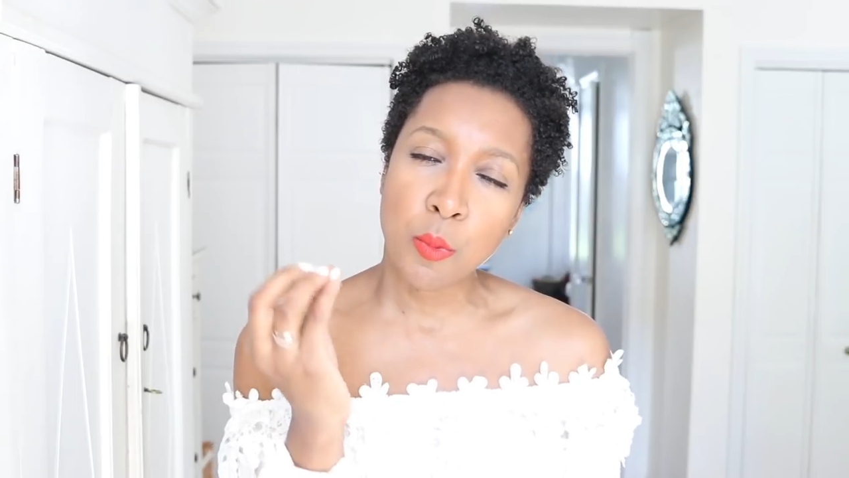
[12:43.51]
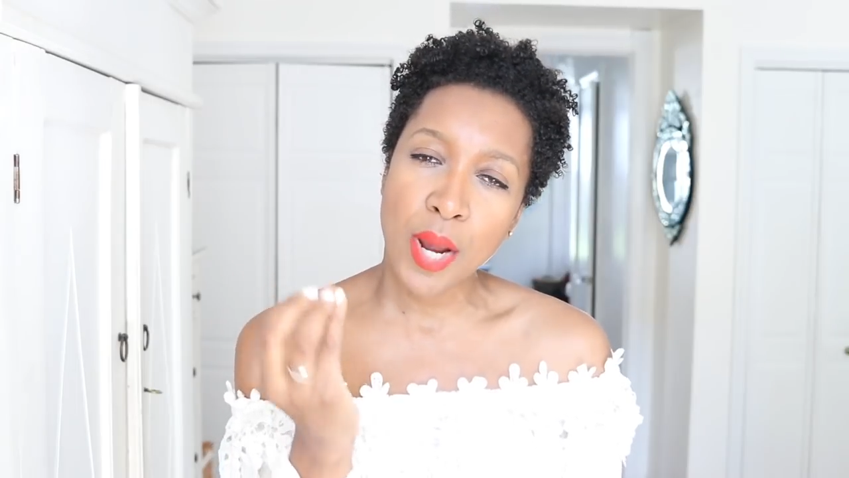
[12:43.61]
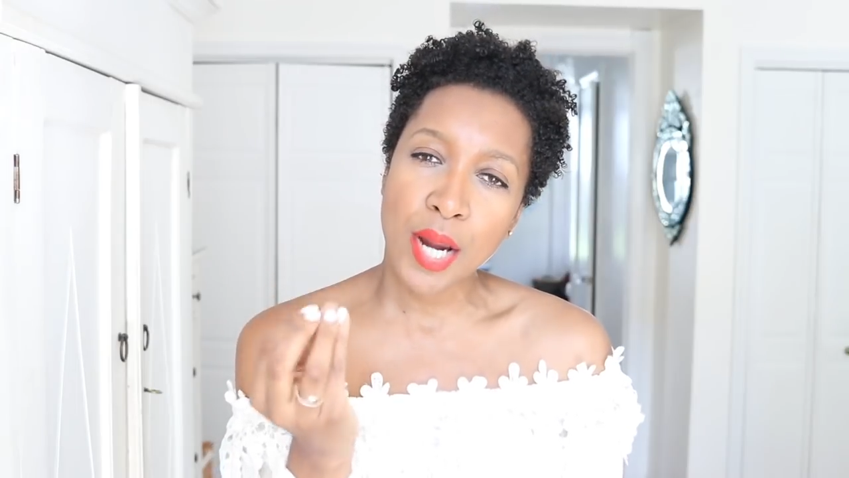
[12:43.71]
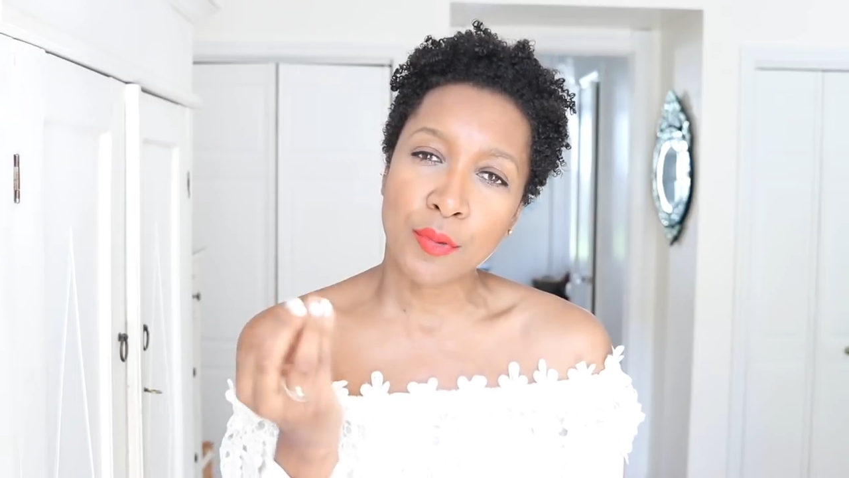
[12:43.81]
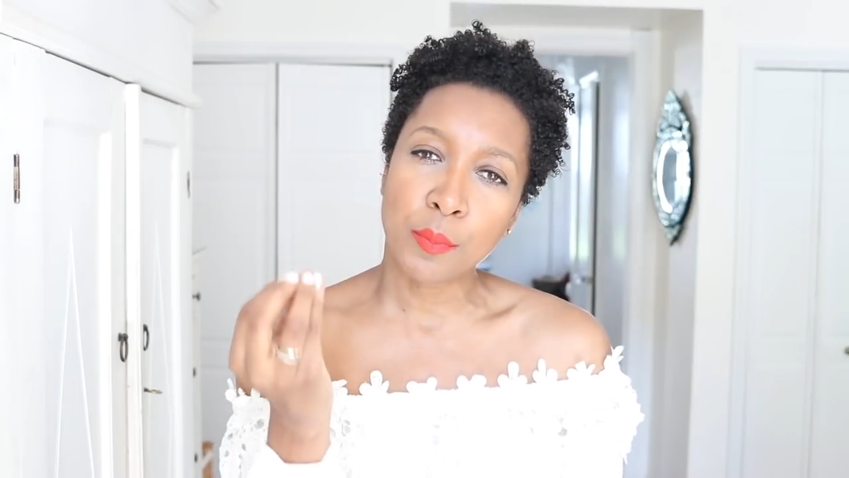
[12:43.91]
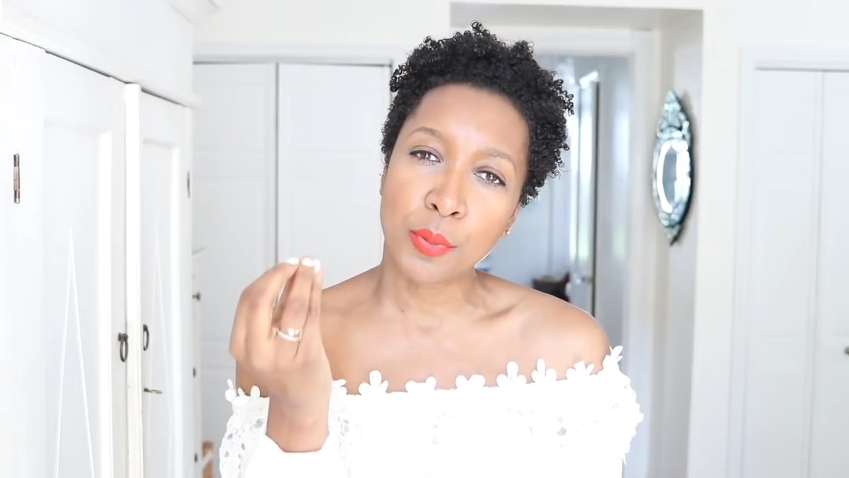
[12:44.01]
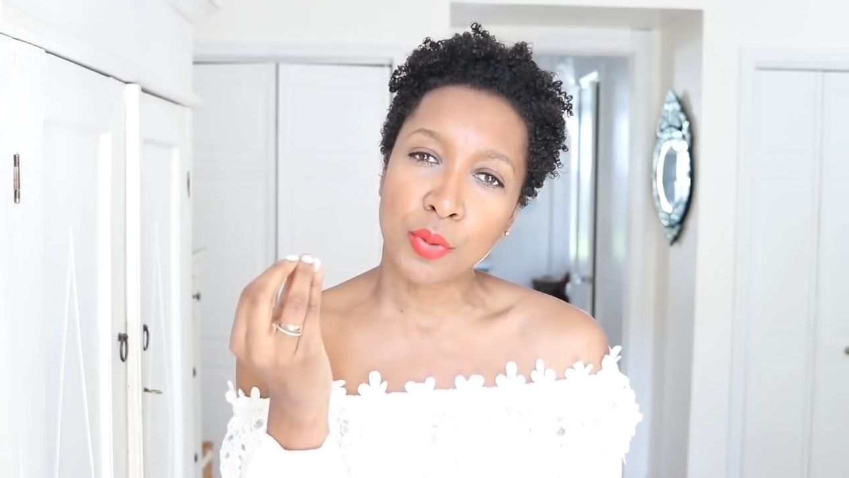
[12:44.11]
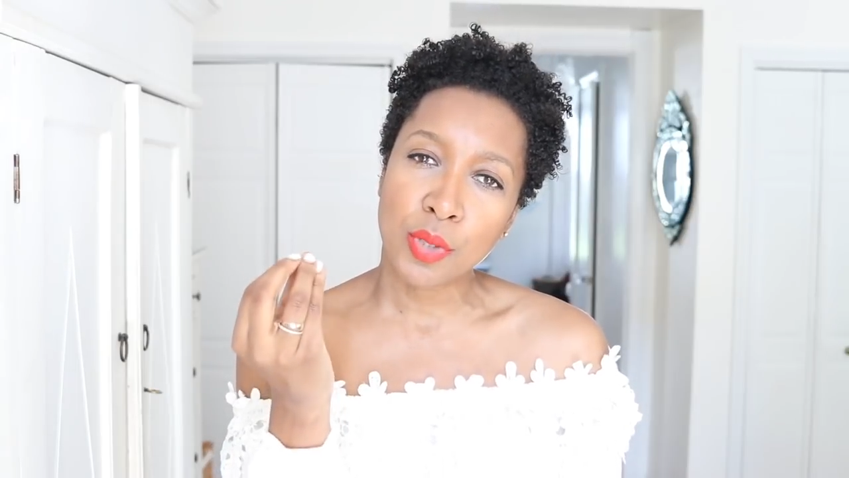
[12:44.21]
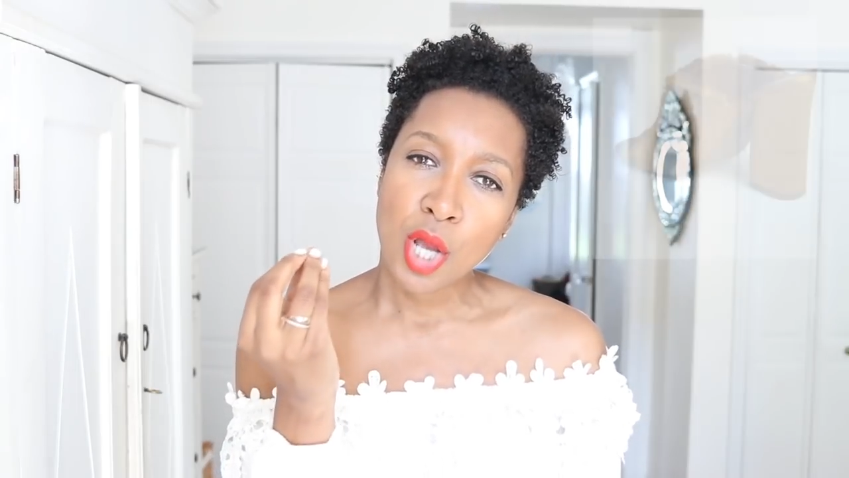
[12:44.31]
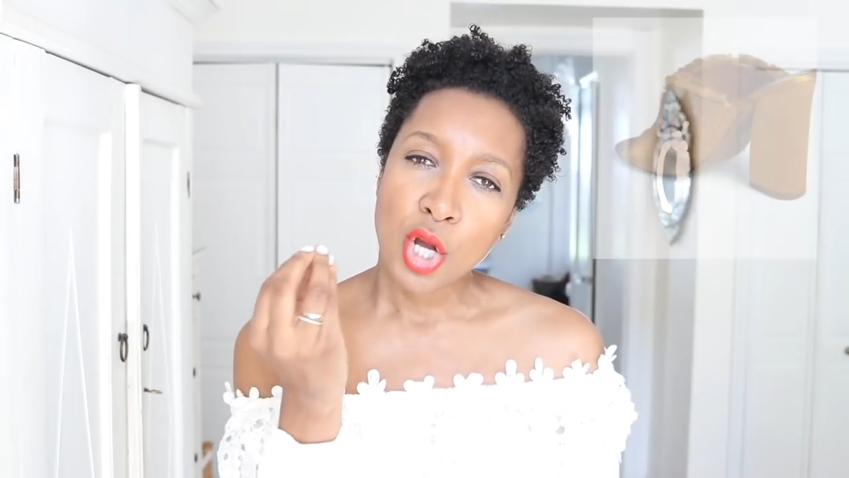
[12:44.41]

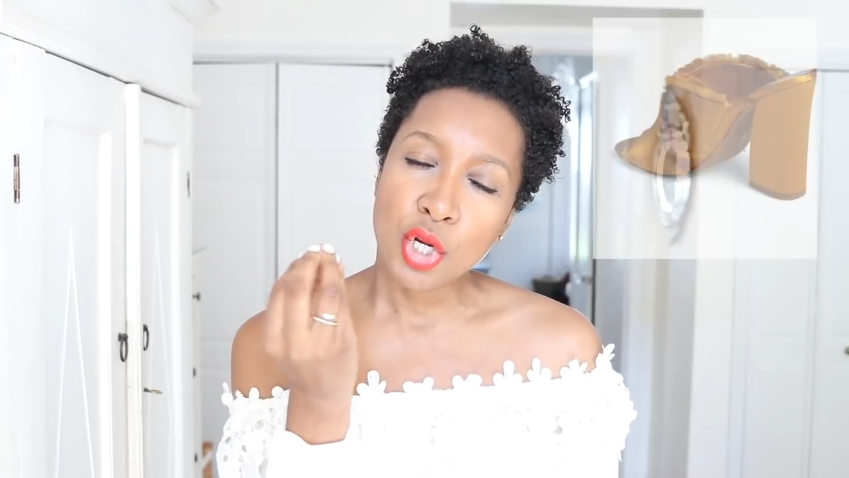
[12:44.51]
wearable,